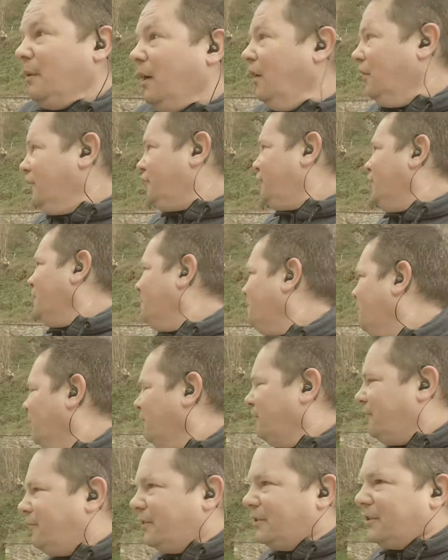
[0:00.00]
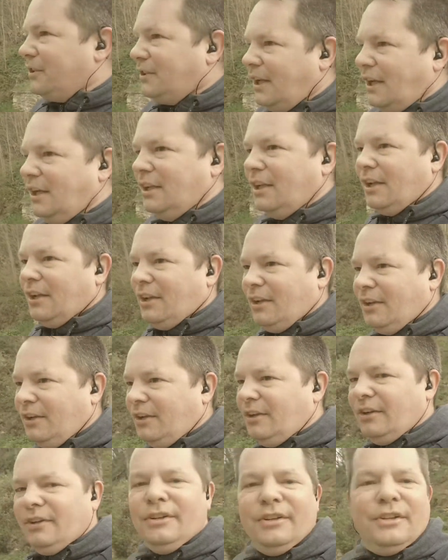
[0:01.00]
is my halfway point for today.
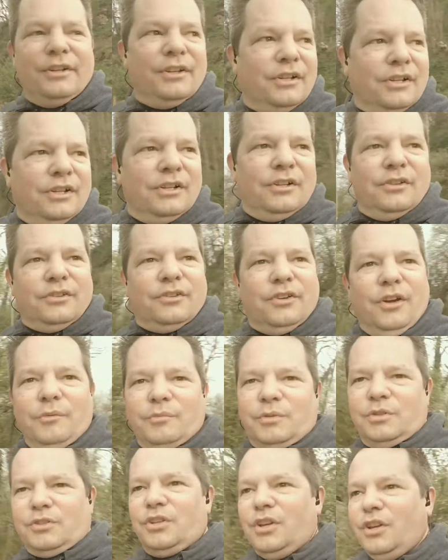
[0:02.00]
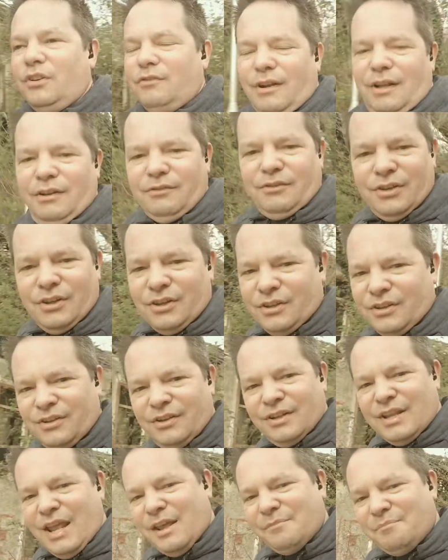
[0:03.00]
Time to turn around,
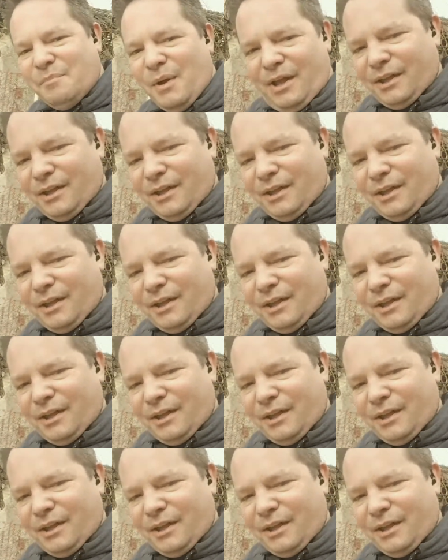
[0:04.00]
head